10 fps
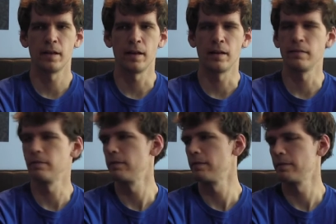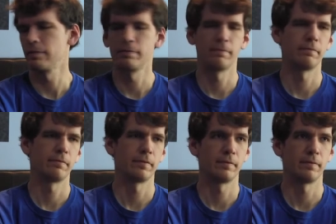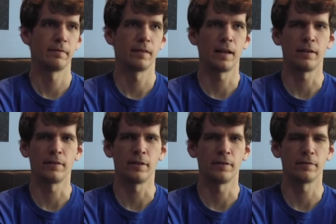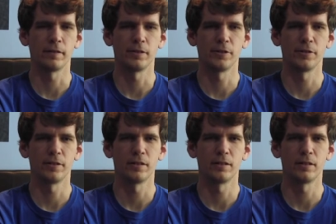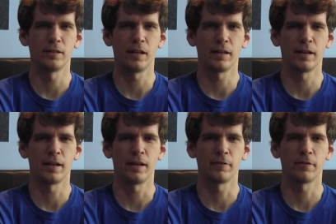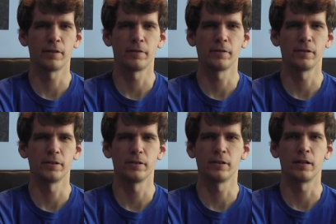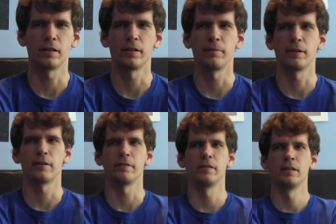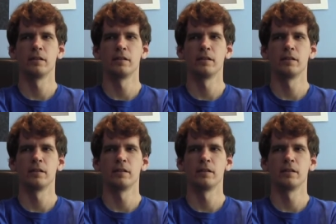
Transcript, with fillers: And I don't know if I should say that after I was just talking about